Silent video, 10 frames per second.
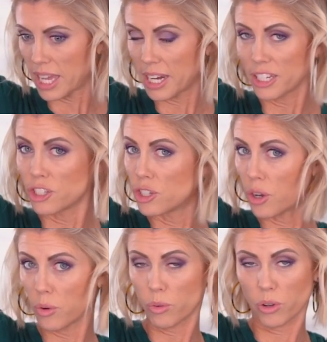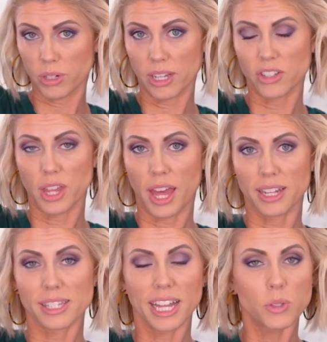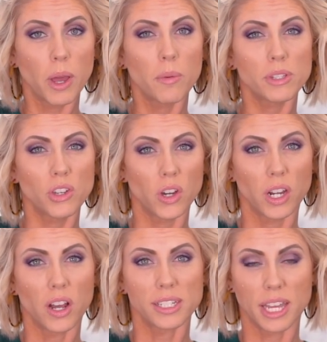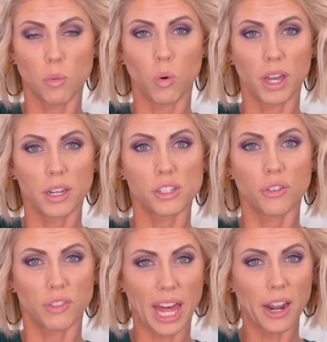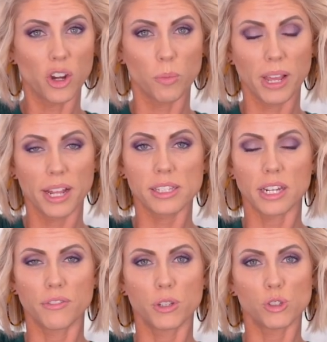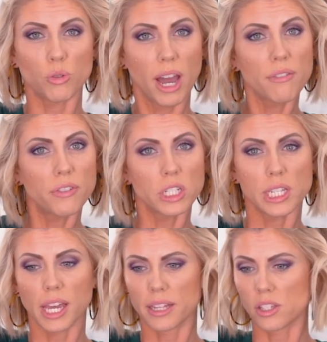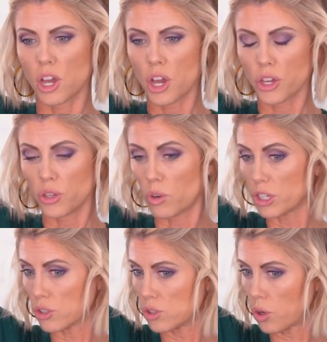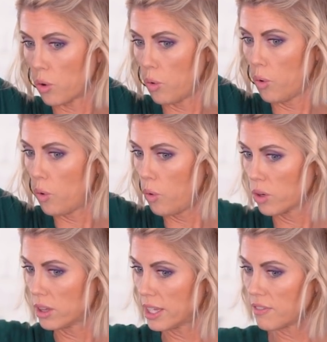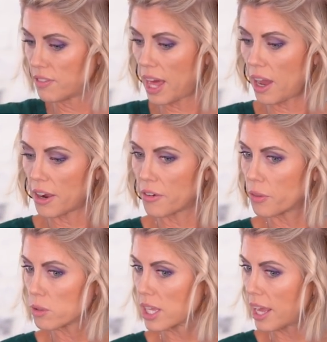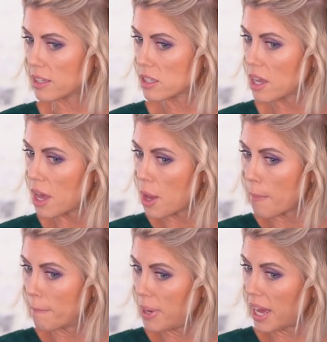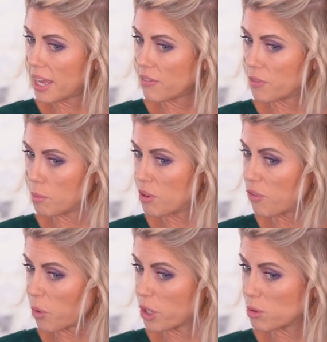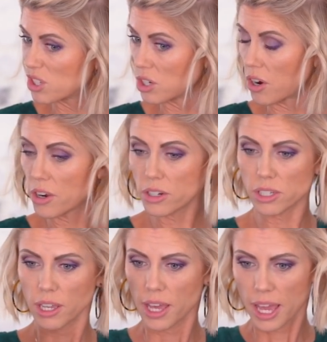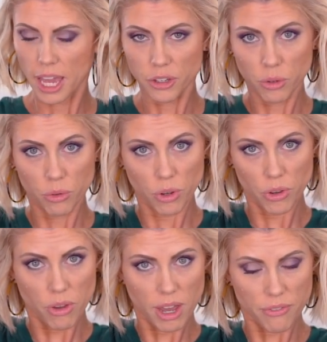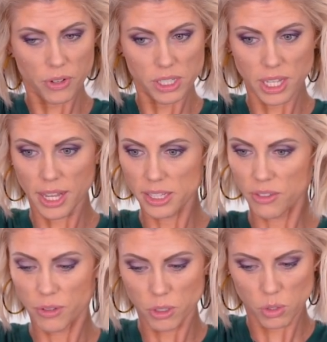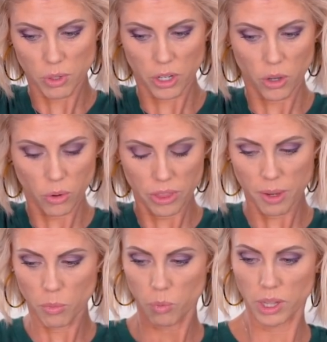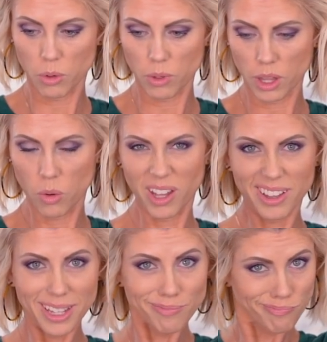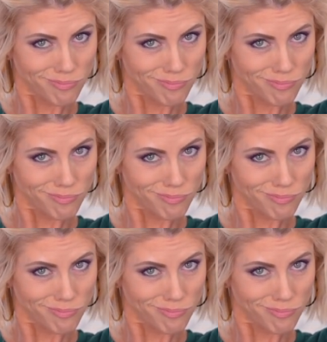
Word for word: And I don't go down to the ends. That's why it was good on day one to flat iron my ends, and if you do have frizzy ends, you can totally flat iron those ends. But if you, before you start, and you know you have frizzy ends if you just wanna go to them really, really quickly,